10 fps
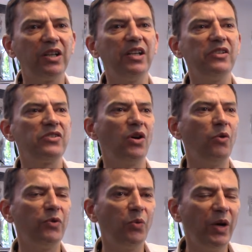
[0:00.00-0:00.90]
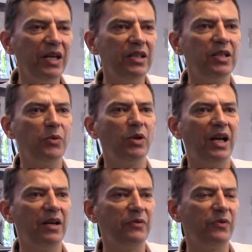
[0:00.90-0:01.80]
He's overweight, he will
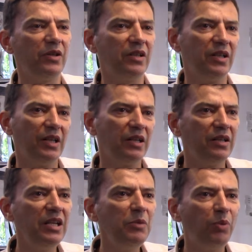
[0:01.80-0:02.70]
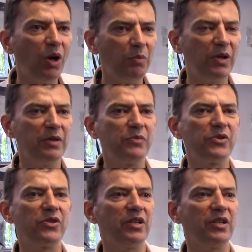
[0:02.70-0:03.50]
have uh, knee problems.